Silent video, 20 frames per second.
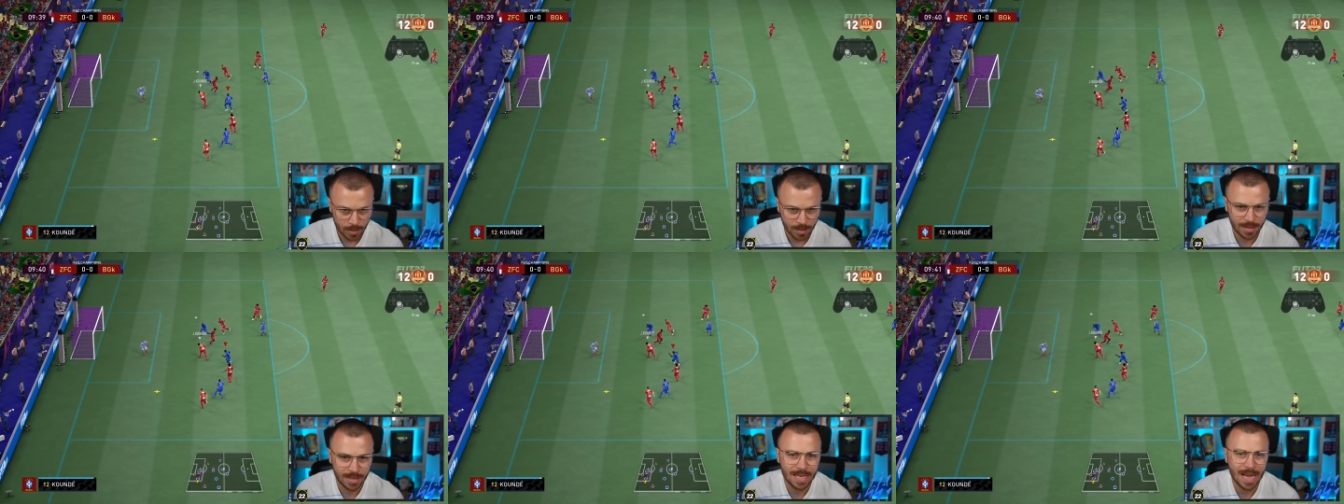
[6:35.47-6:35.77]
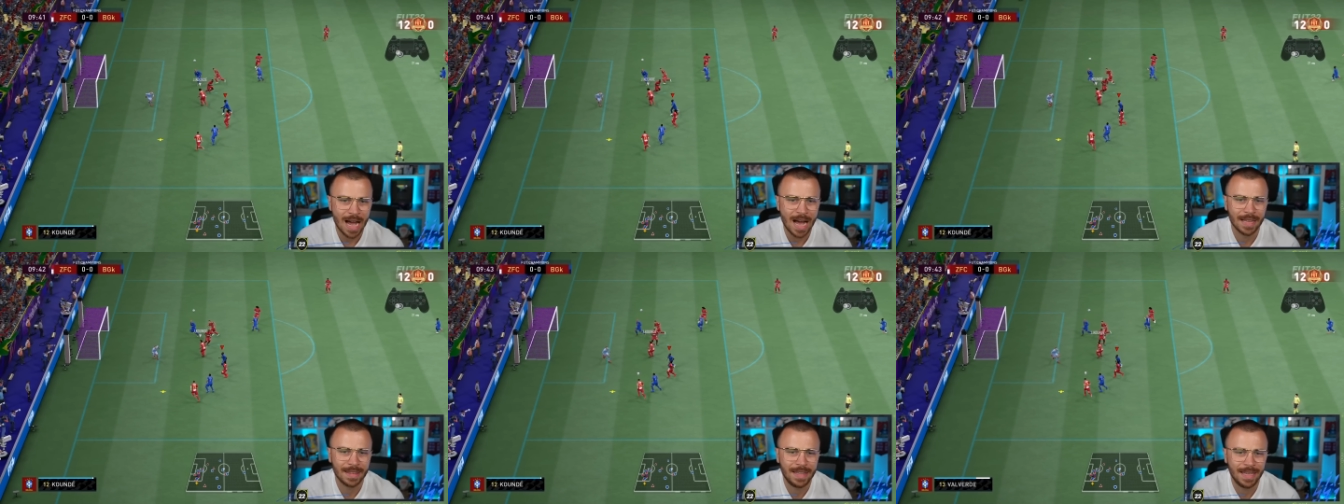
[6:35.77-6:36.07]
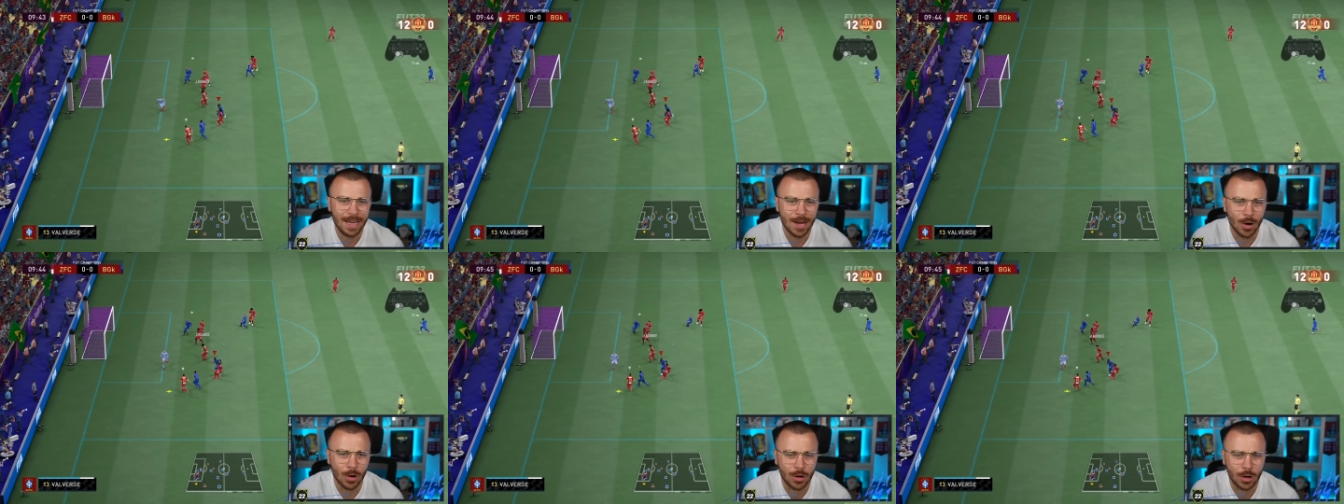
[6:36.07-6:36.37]

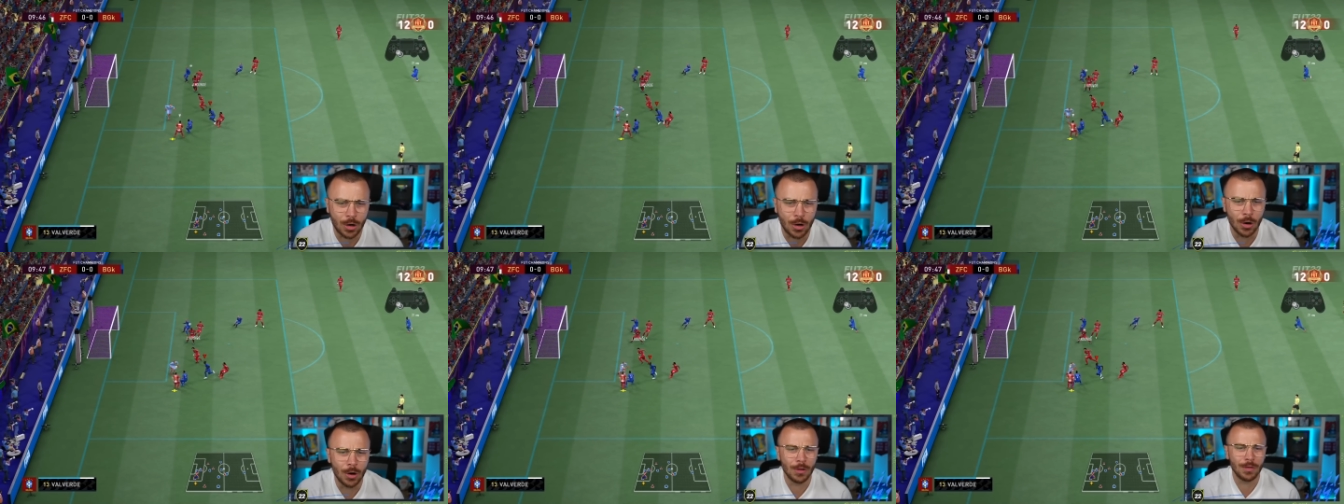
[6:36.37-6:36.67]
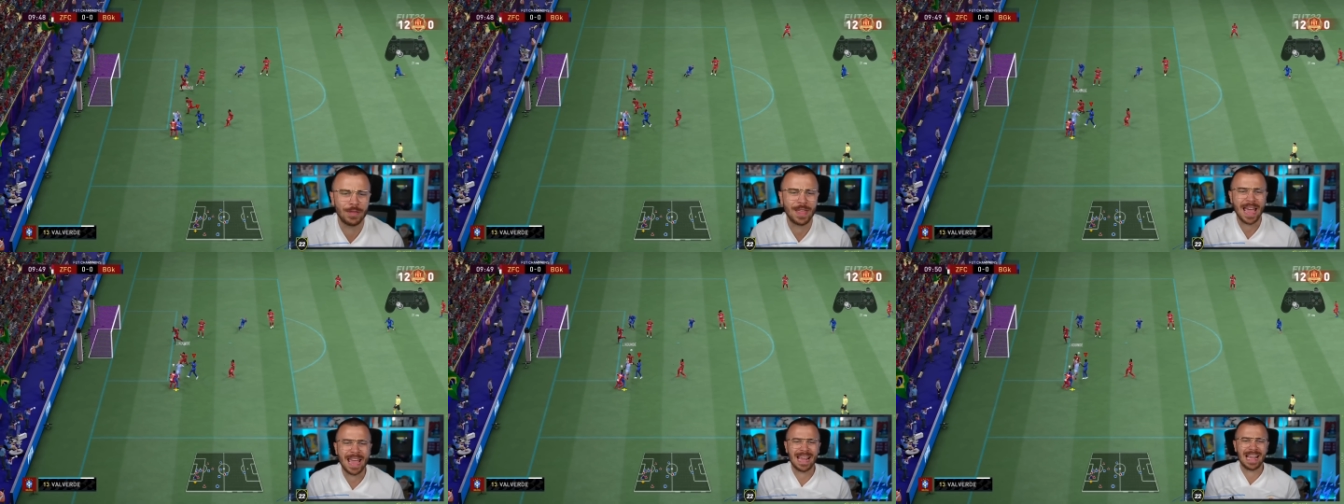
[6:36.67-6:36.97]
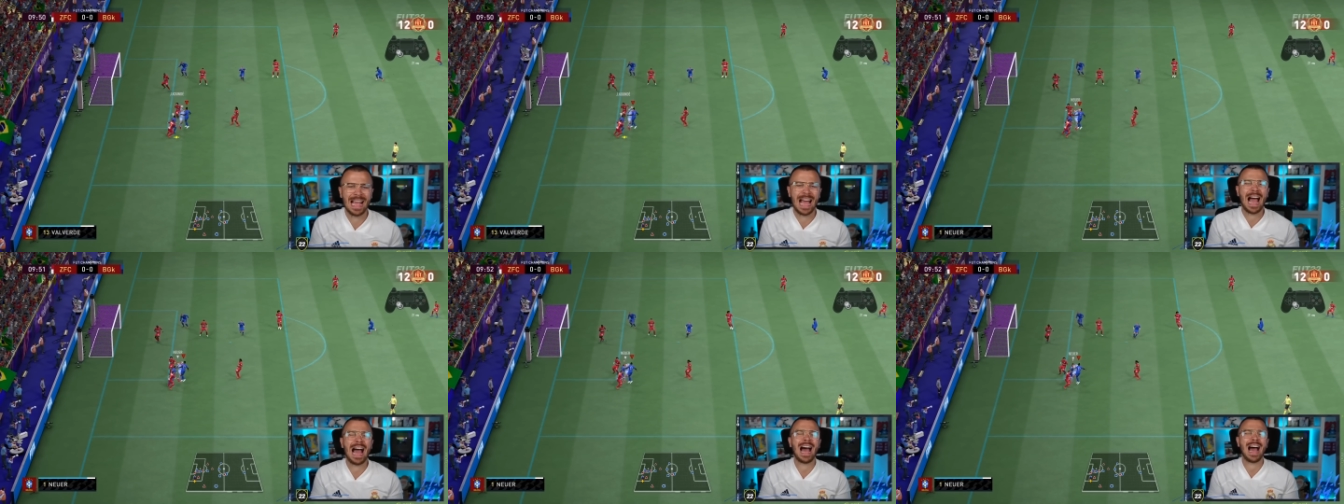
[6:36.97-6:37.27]
Sadio
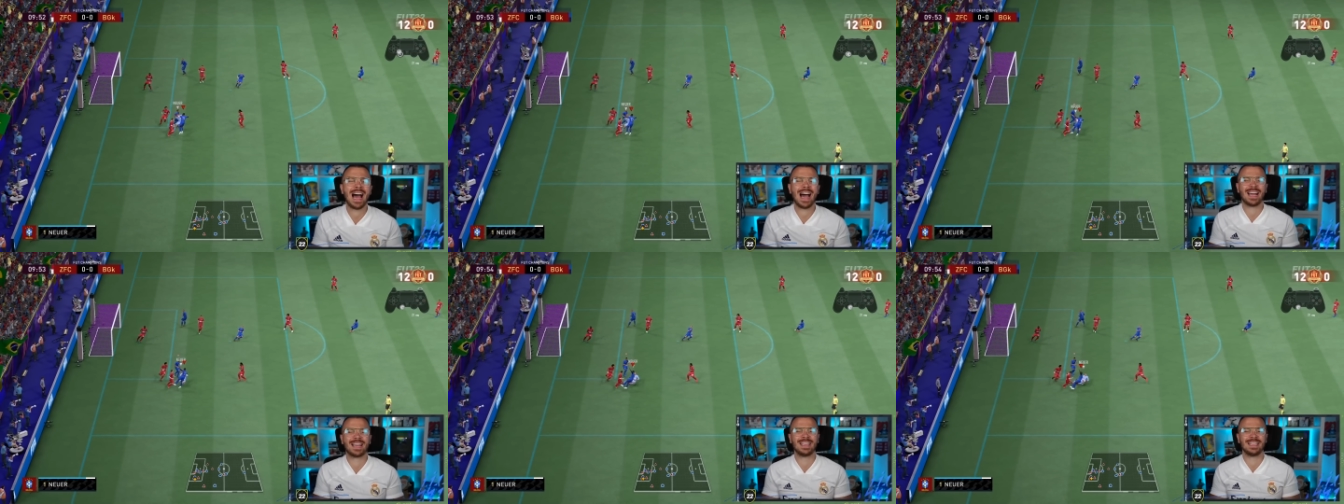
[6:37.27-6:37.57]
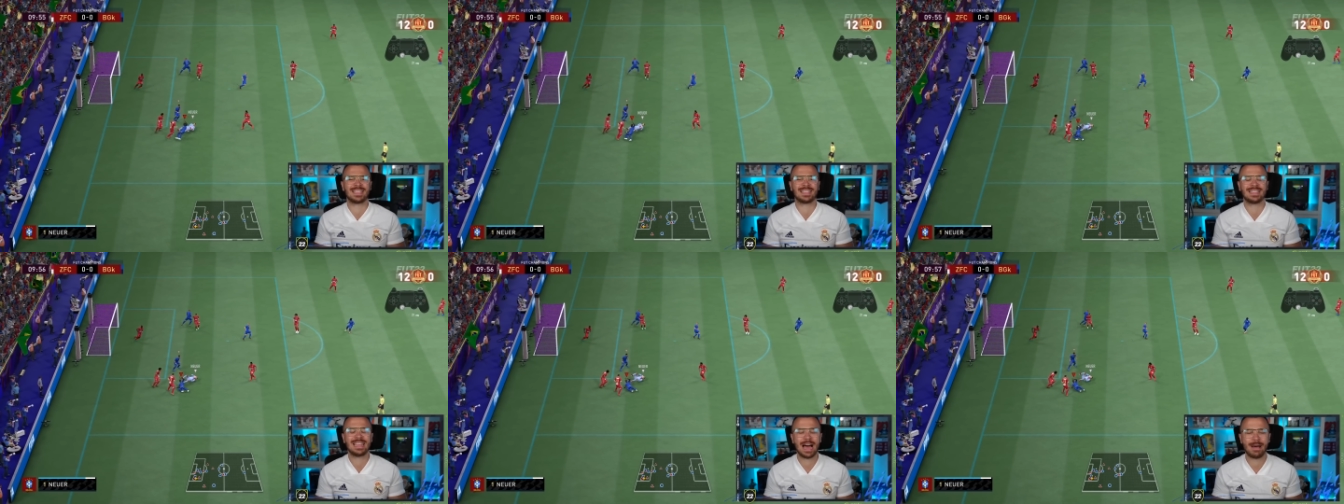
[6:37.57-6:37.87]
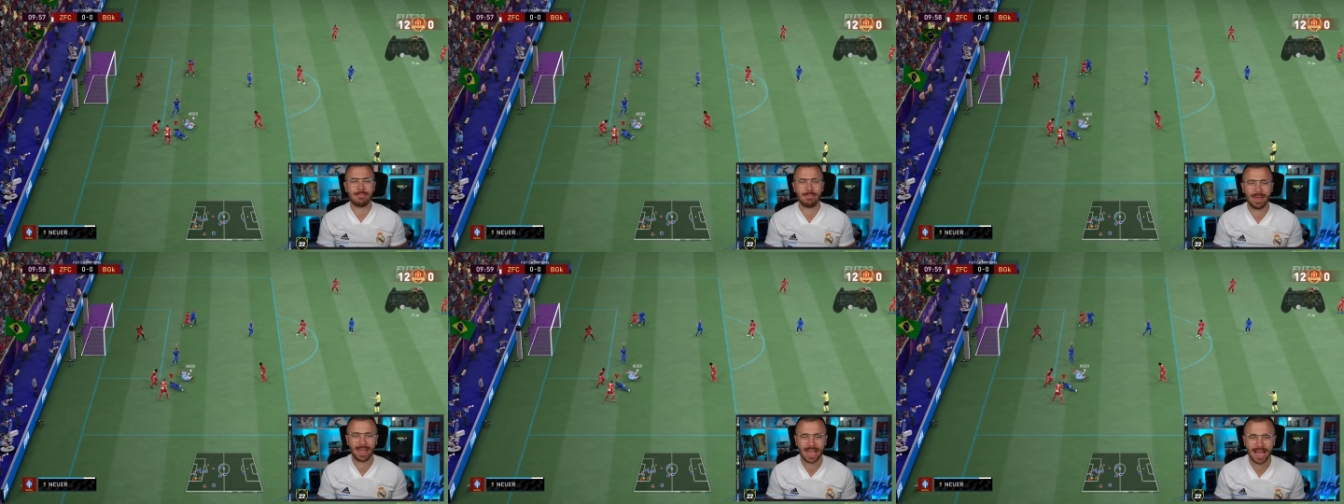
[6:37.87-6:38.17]
Kunde! Ah, he
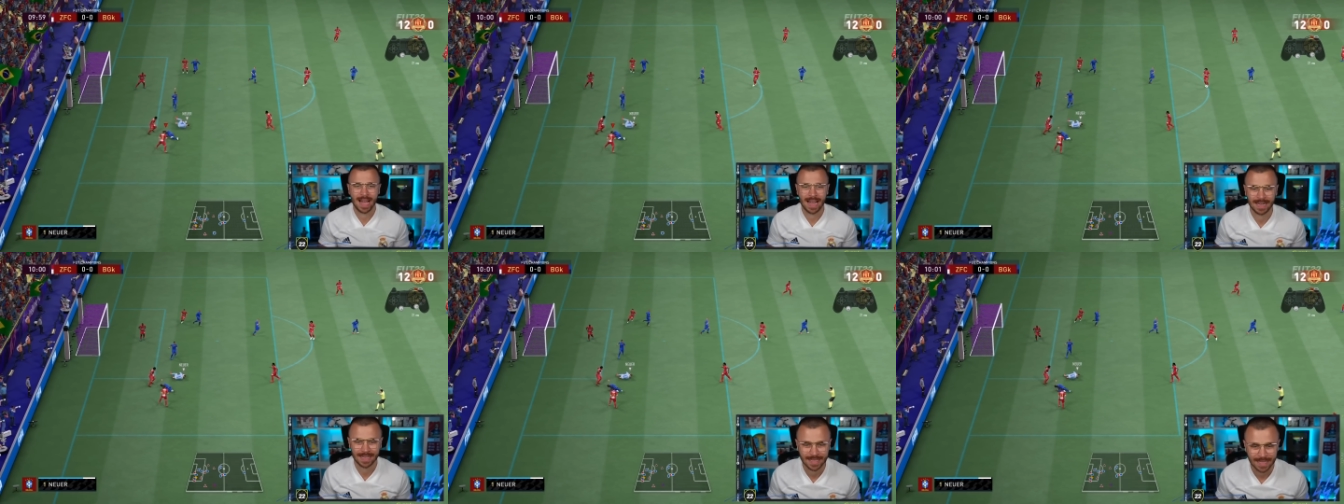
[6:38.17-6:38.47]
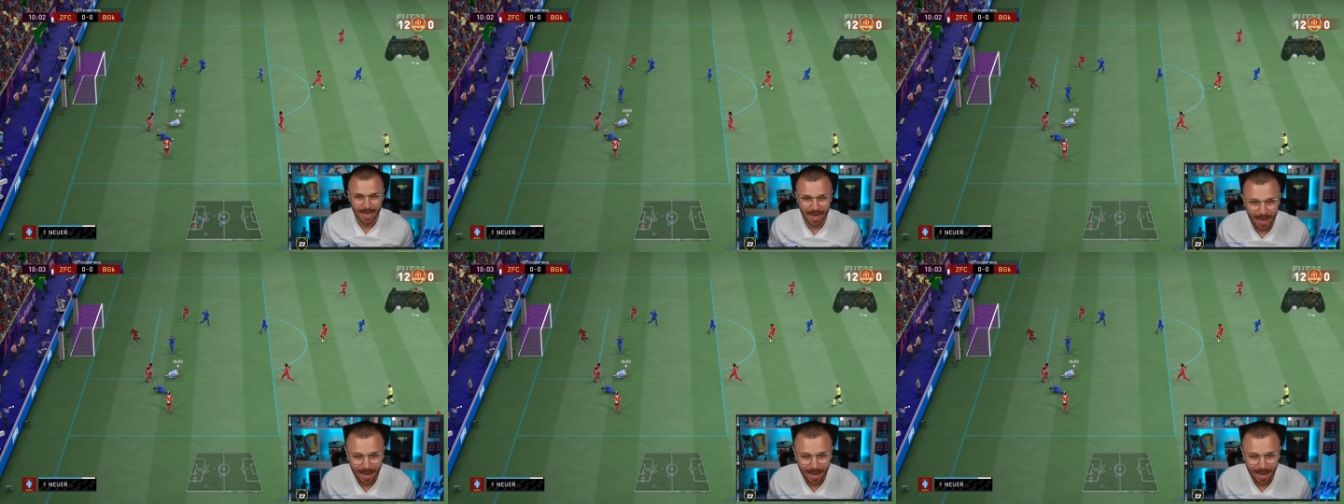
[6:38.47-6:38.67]
stopped me, guys.